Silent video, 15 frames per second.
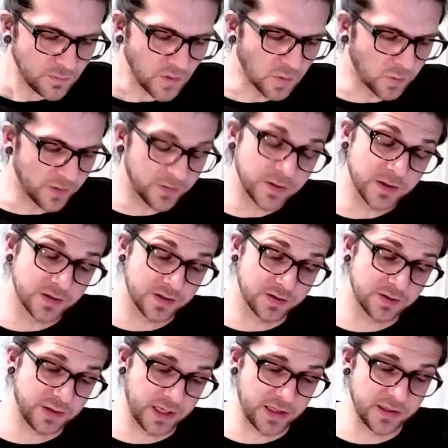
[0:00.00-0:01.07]
with this
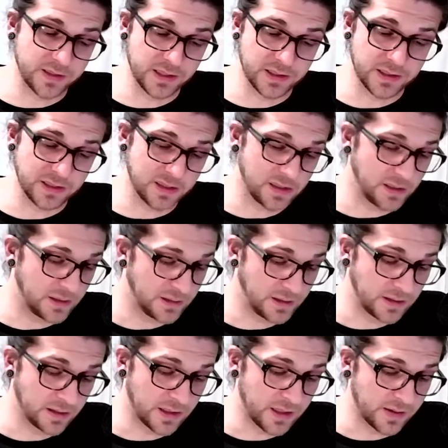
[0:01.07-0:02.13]
transition.
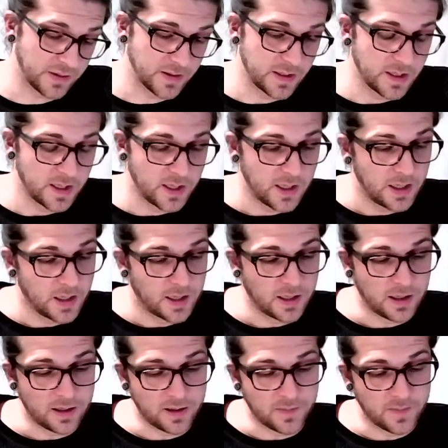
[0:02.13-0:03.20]
You know,
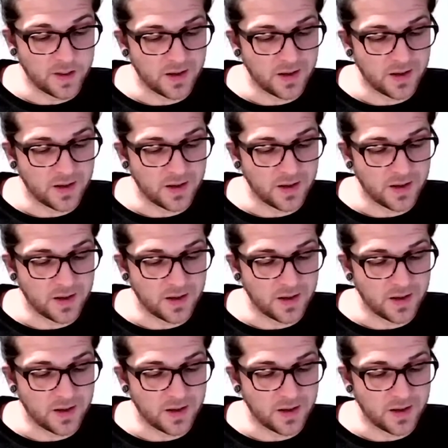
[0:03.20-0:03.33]
um,